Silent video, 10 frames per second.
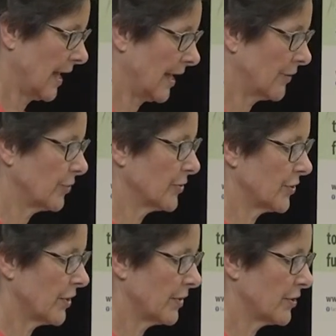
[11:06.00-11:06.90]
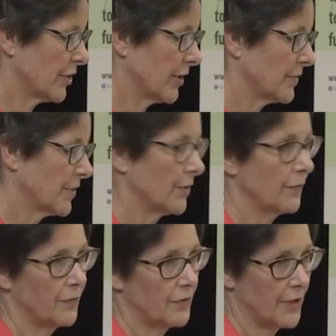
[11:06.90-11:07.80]
and also in terms of
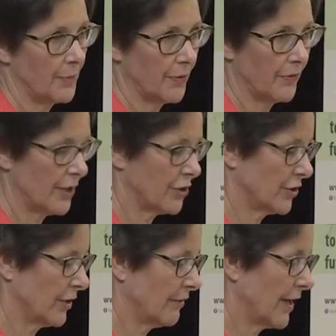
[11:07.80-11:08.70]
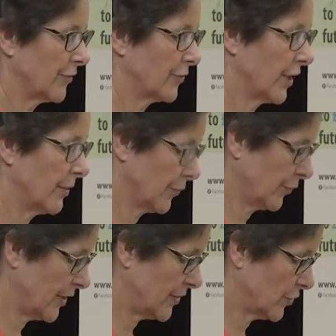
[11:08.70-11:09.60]
deprivation around
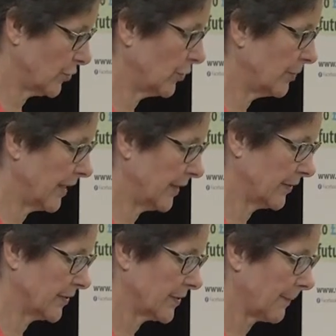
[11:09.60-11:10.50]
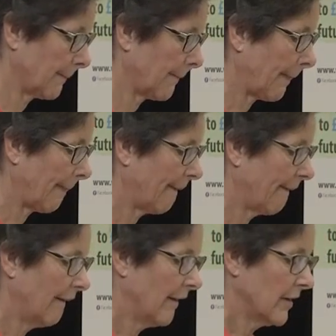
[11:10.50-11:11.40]
free school meals.
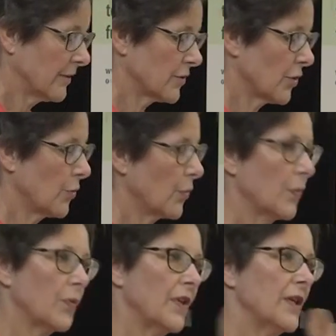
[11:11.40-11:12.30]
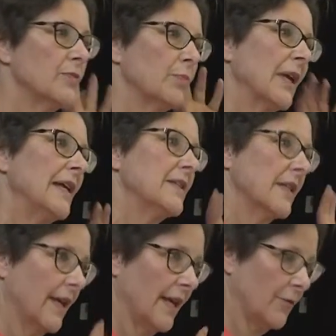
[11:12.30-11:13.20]
So these
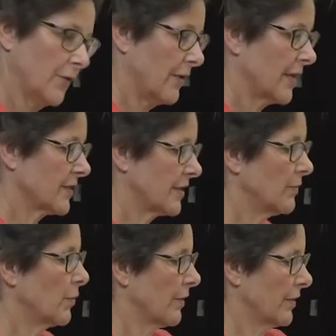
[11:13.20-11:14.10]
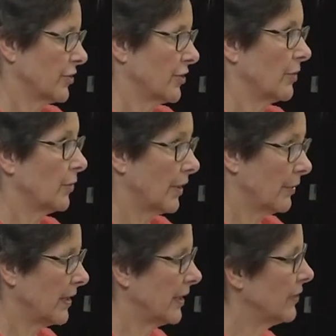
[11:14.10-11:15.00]
indicate for us in Warwickshire where
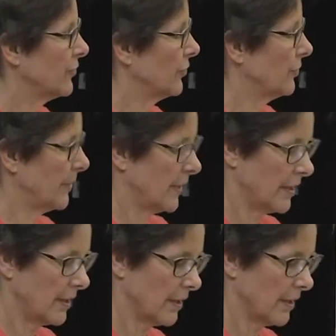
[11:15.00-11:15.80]
we need to be